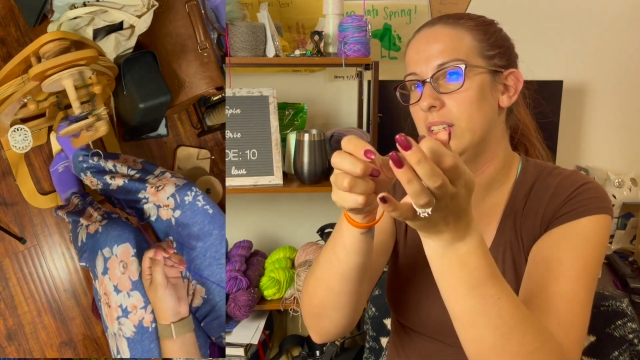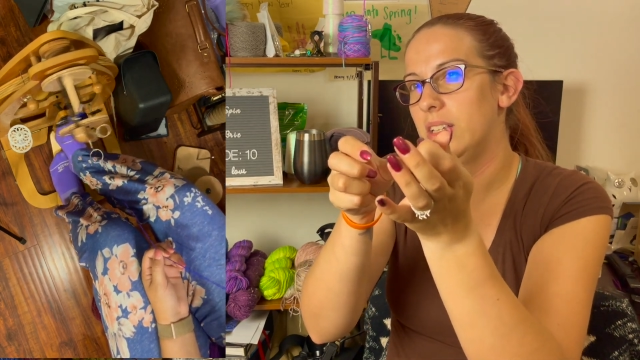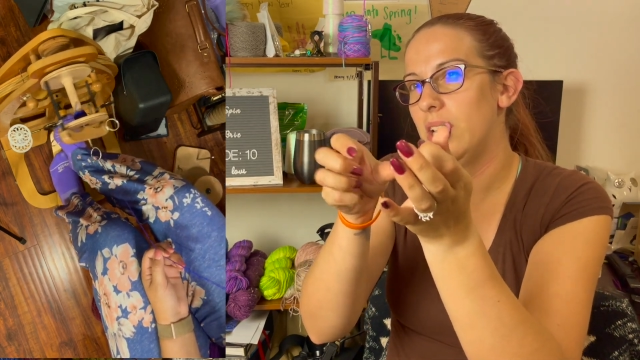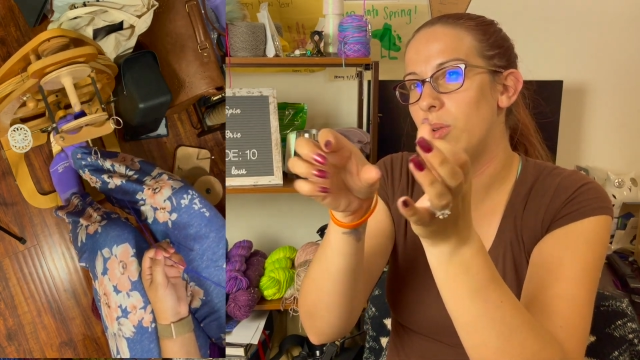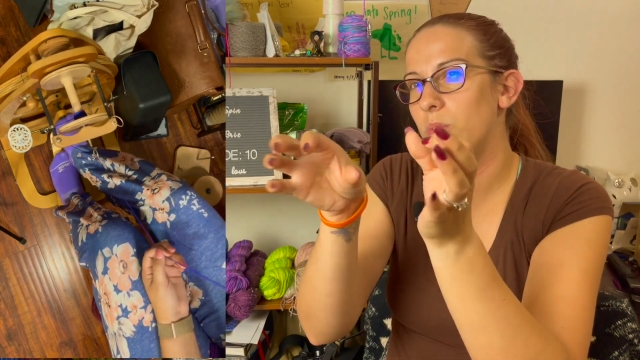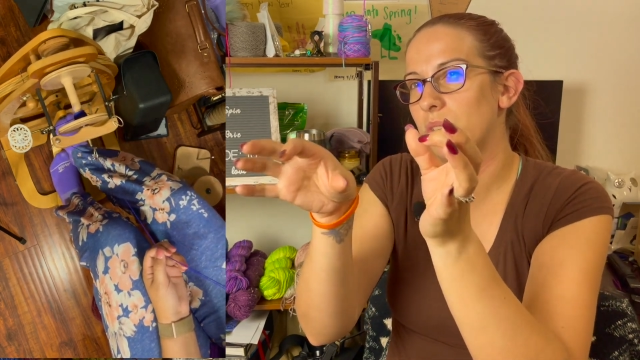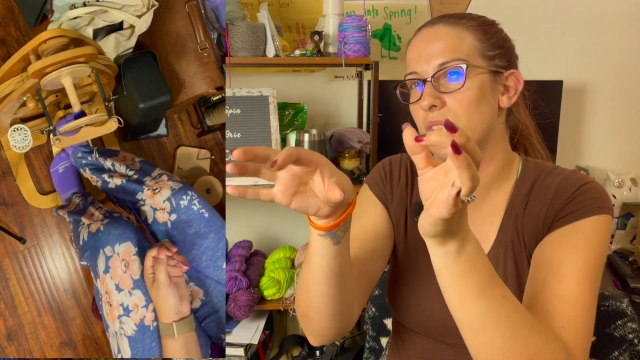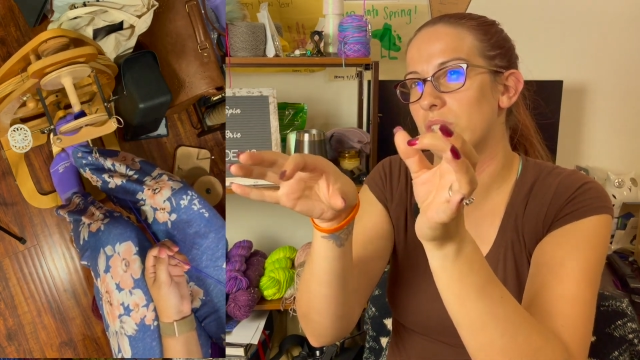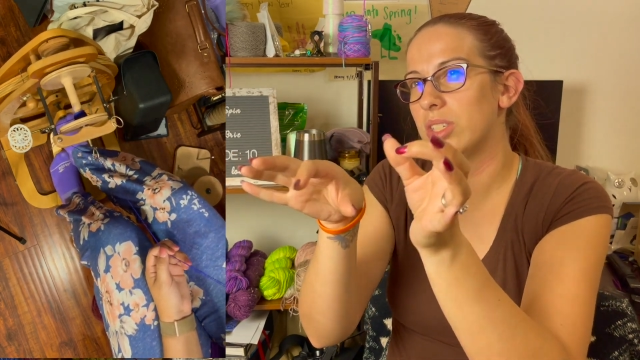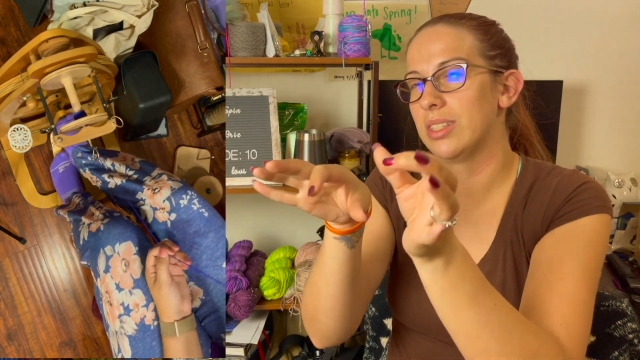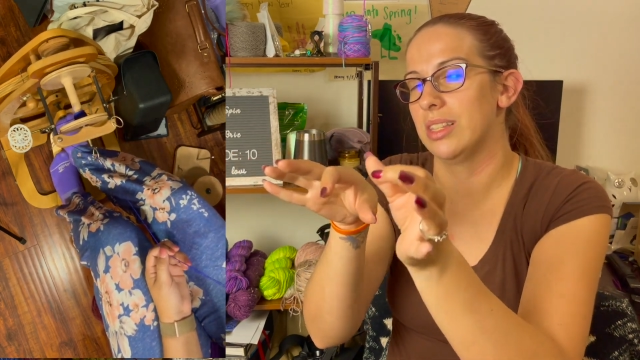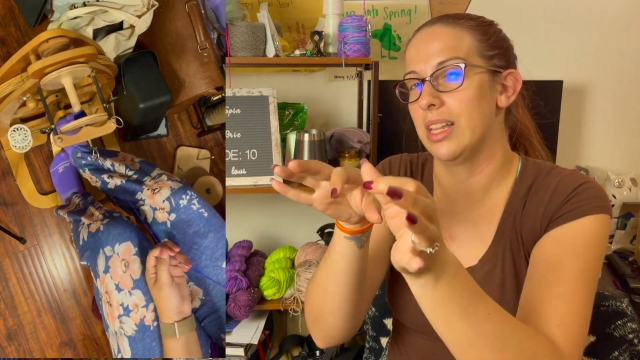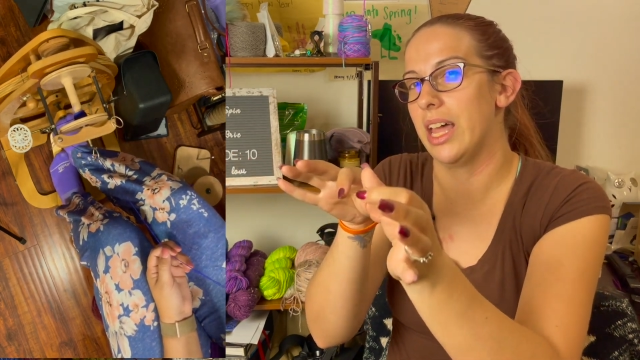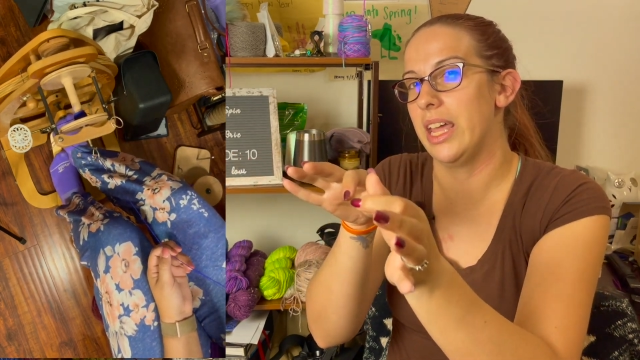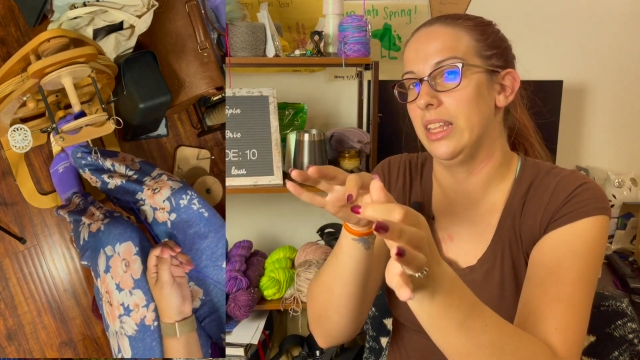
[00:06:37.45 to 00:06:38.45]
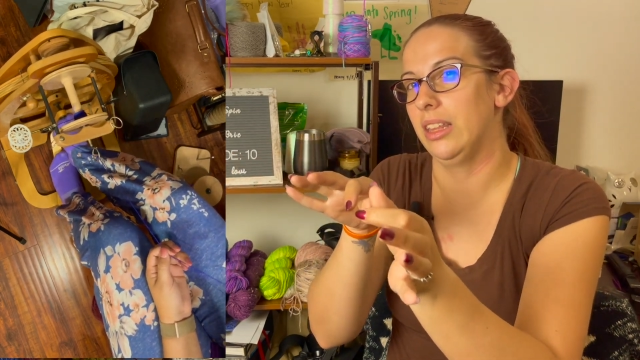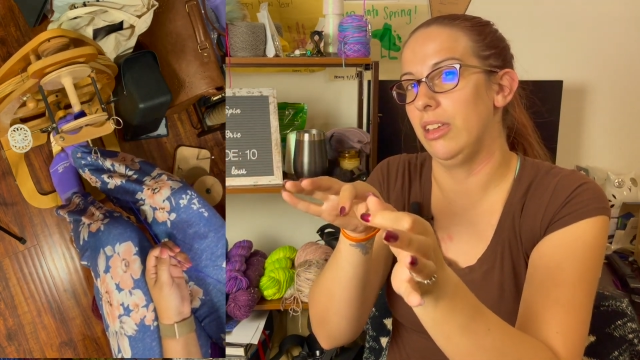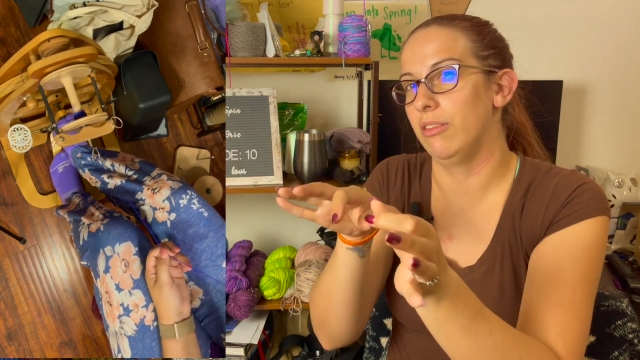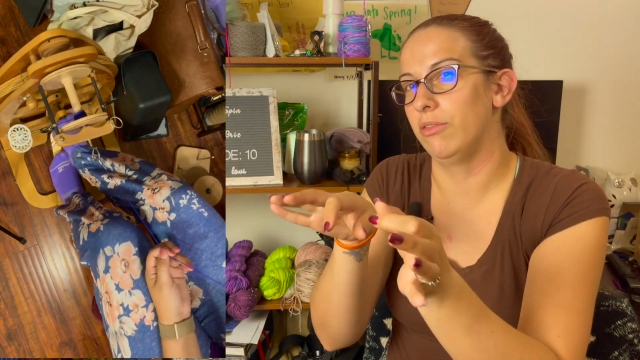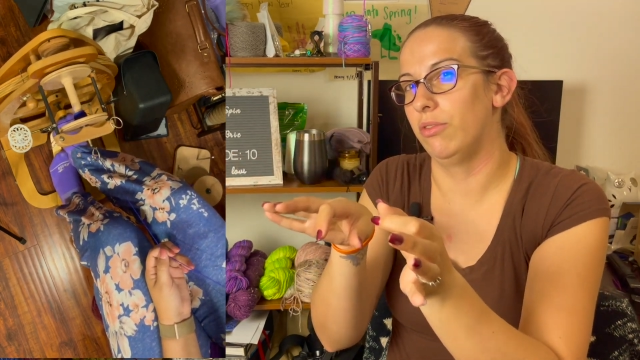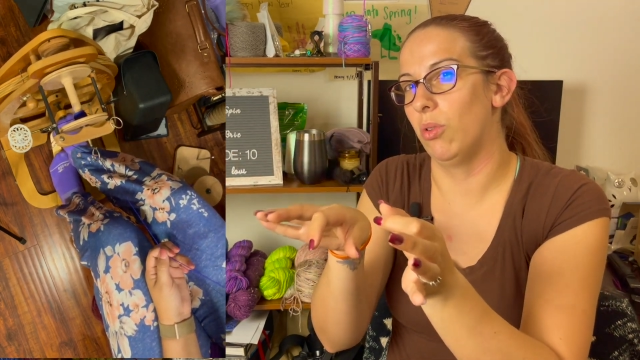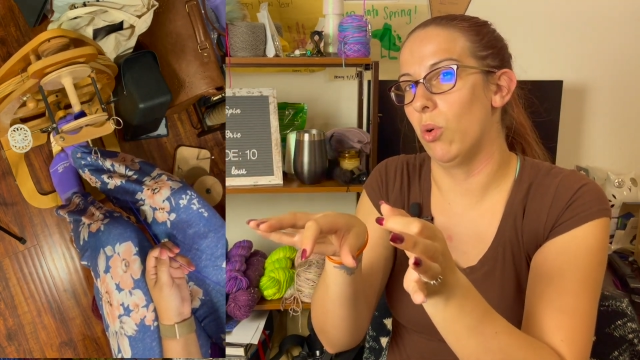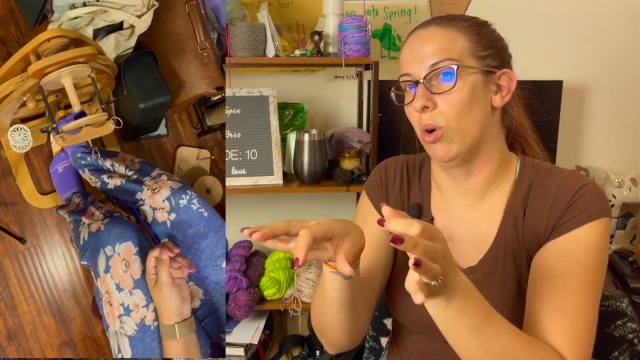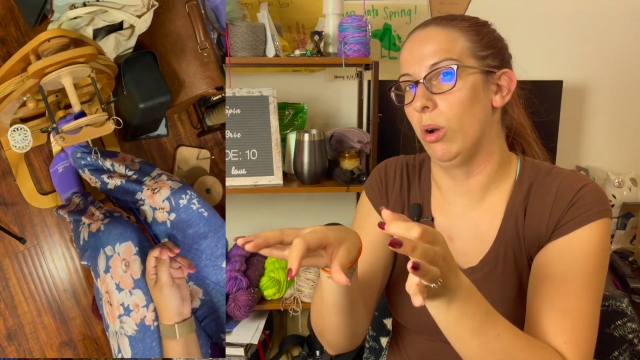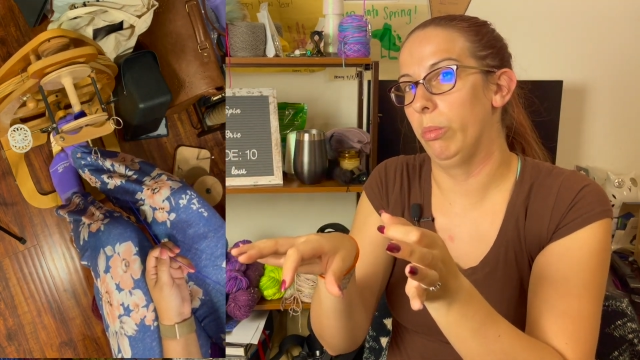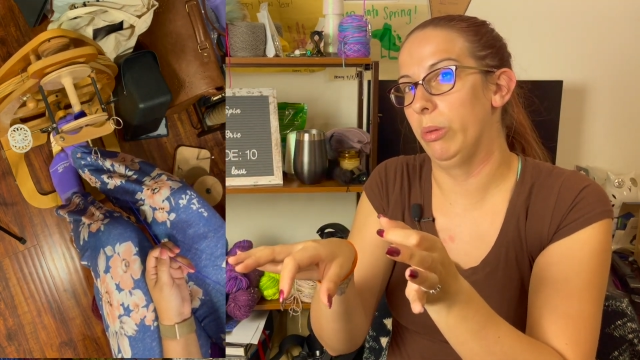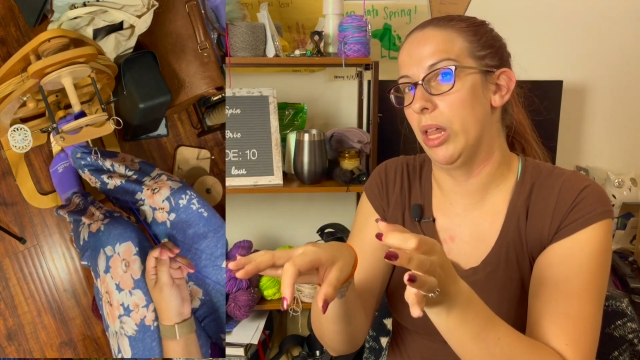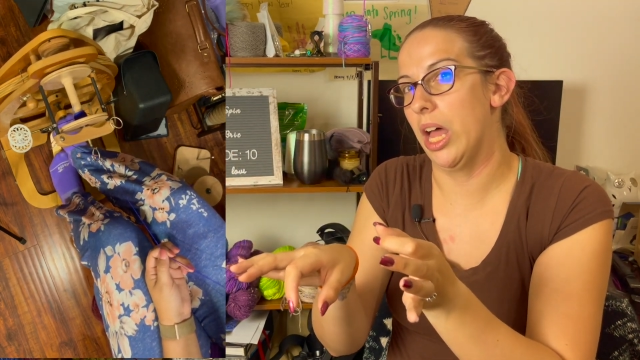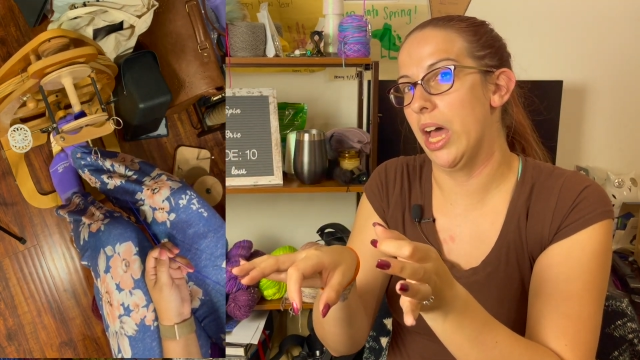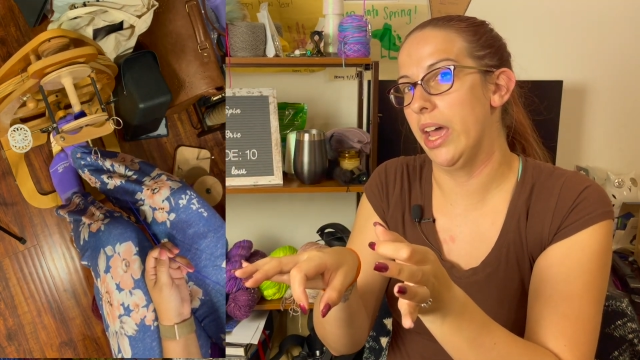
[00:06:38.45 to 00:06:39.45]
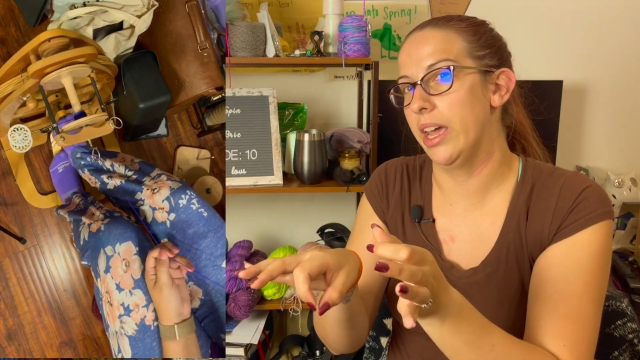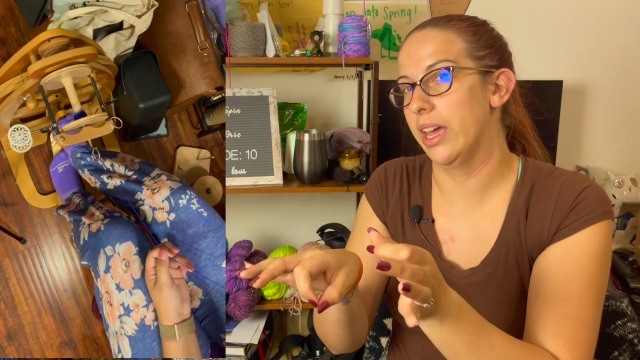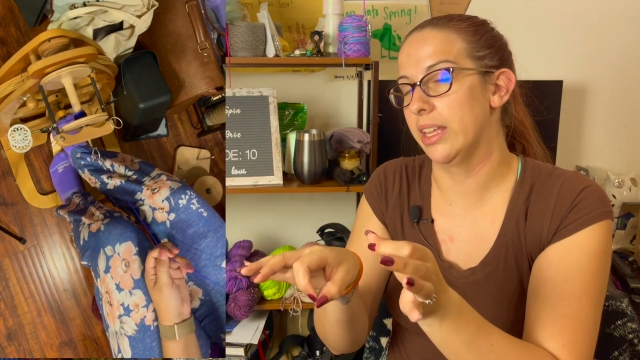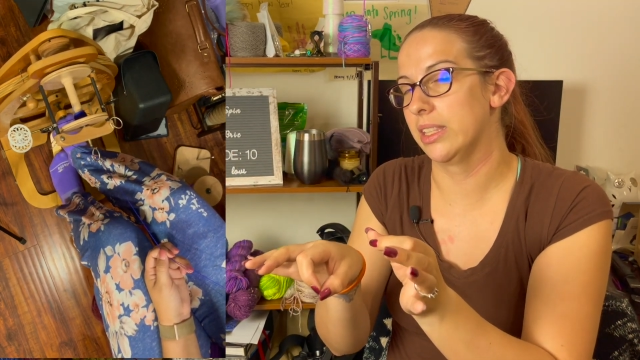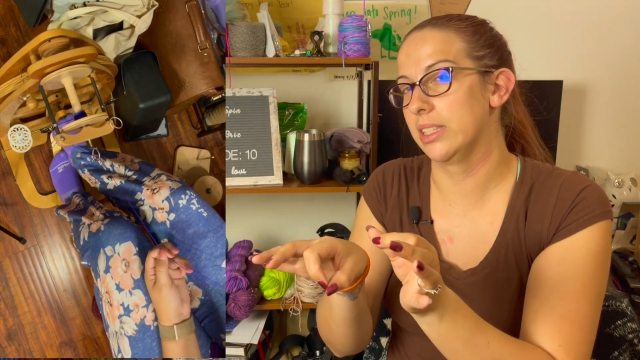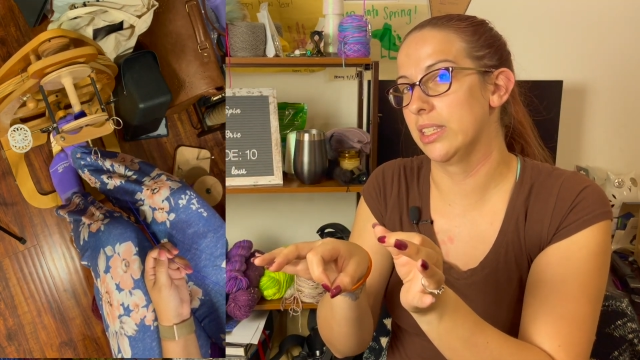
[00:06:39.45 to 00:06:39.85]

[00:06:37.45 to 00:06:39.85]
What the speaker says: it was slightly 4-ply